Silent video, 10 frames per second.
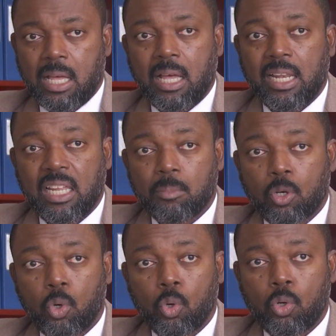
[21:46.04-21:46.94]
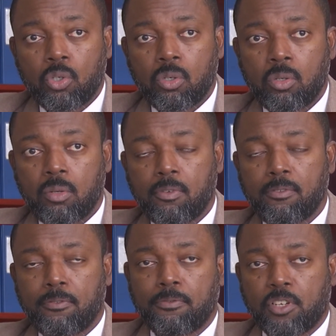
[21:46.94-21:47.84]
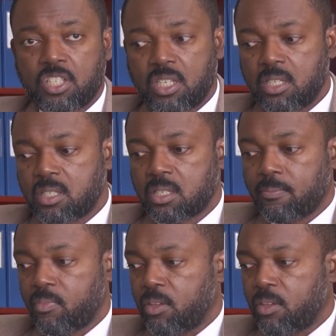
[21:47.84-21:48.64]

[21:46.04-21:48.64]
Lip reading: a labor code versus